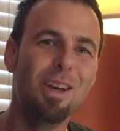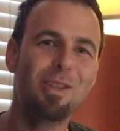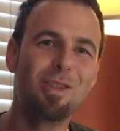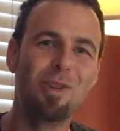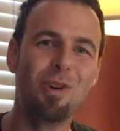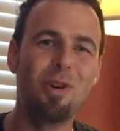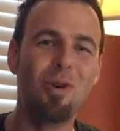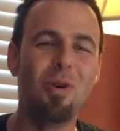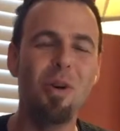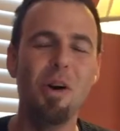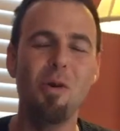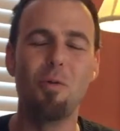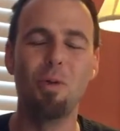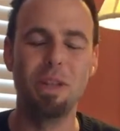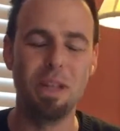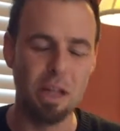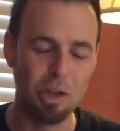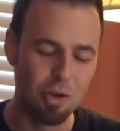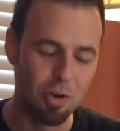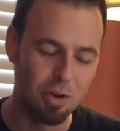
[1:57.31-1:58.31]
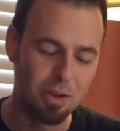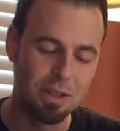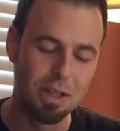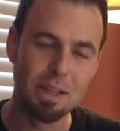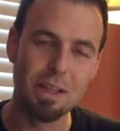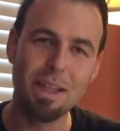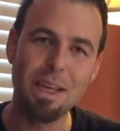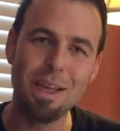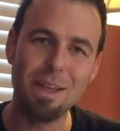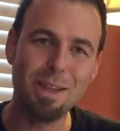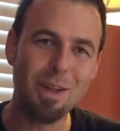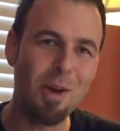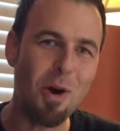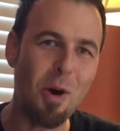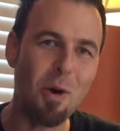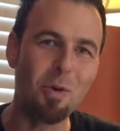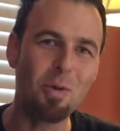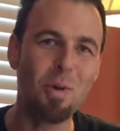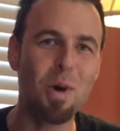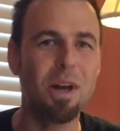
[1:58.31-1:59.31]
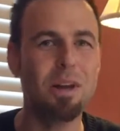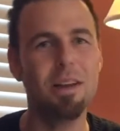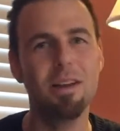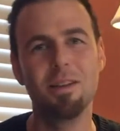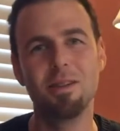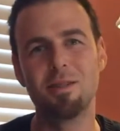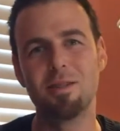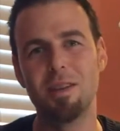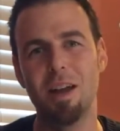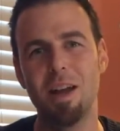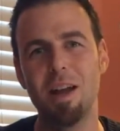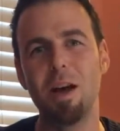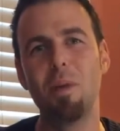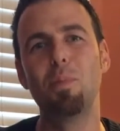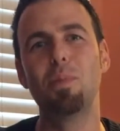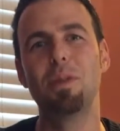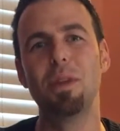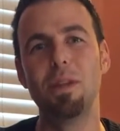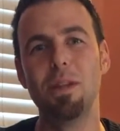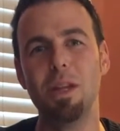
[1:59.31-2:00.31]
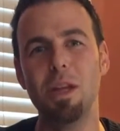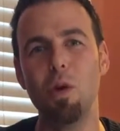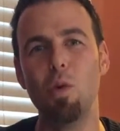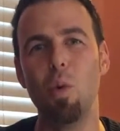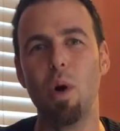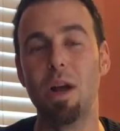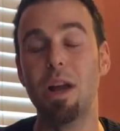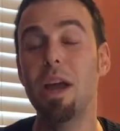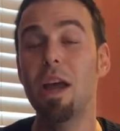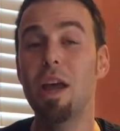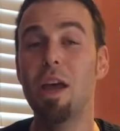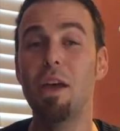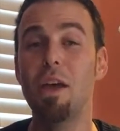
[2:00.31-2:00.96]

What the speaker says: So we need you to delete the old one, set up the new one.